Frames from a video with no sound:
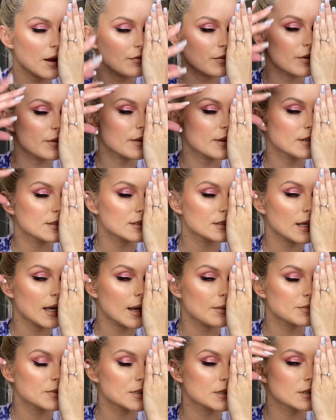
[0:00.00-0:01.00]
everything's
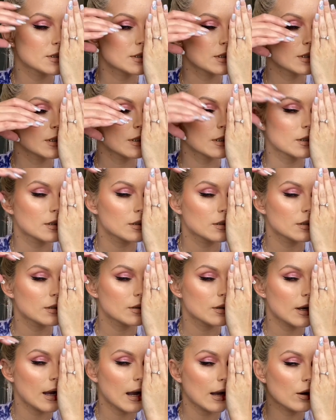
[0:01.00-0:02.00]
kept
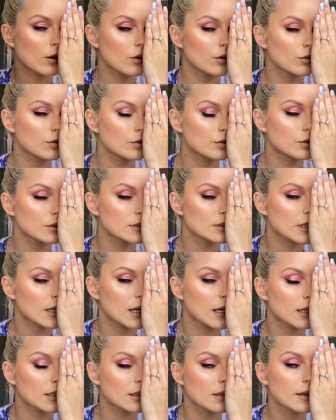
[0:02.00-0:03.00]
angled
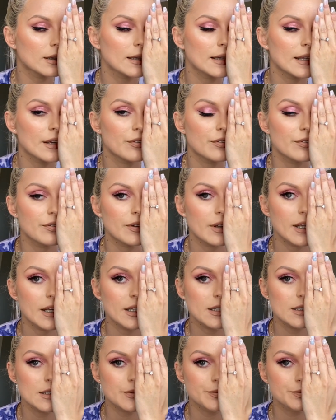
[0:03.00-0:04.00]
and
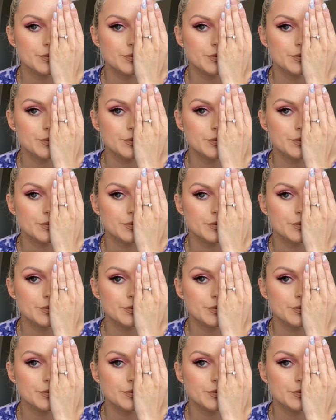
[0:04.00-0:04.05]
lifted.